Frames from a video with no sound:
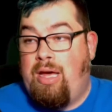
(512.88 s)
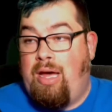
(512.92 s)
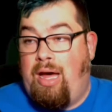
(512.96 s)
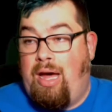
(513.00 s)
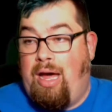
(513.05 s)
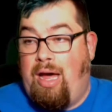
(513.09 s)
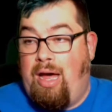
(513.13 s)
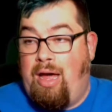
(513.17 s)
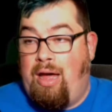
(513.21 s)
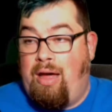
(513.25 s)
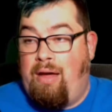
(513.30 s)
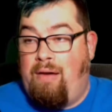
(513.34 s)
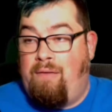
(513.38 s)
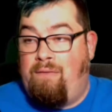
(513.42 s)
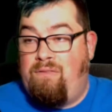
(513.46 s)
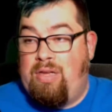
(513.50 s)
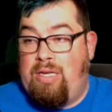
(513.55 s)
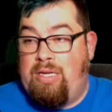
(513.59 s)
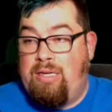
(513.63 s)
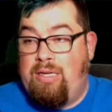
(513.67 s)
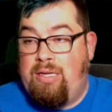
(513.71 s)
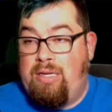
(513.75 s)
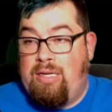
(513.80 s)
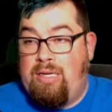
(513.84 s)

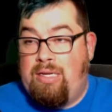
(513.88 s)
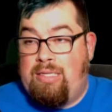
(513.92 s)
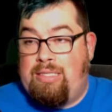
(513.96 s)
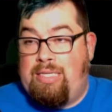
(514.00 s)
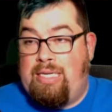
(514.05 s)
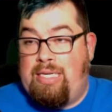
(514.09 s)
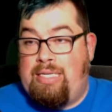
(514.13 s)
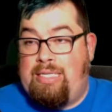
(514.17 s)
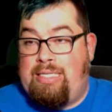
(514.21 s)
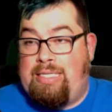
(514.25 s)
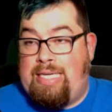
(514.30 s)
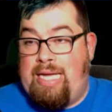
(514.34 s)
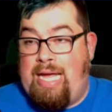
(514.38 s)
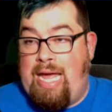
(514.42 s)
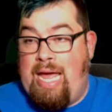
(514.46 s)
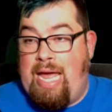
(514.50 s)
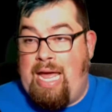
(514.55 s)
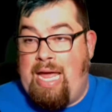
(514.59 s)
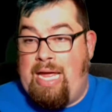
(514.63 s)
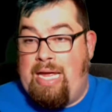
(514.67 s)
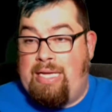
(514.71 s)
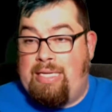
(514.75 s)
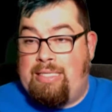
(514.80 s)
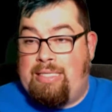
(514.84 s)
of
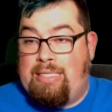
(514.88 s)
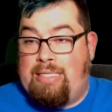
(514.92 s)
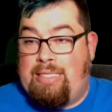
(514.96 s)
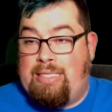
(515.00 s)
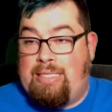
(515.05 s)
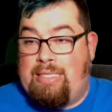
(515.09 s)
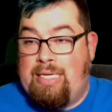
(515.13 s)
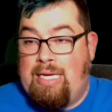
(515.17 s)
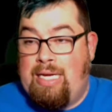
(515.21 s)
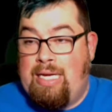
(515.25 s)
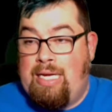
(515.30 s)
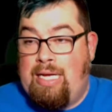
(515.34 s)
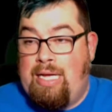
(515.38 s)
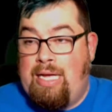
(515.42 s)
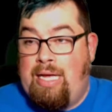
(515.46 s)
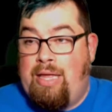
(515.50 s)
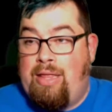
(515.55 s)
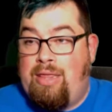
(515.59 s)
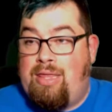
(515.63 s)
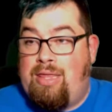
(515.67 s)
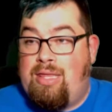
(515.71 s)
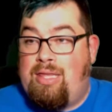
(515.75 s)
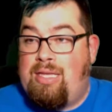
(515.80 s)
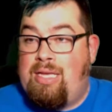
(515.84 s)
today's
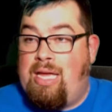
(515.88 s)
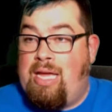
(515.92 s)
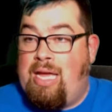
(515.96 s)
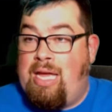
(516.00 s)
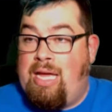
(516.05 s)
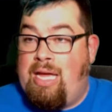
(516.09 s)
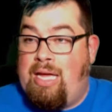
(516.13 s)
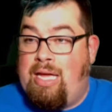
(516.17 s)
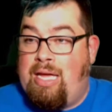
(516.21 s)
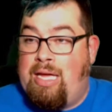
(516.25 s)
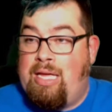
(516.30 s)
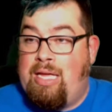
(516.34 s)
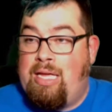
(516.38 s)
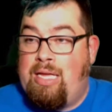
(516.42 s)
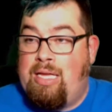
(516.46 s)
thing.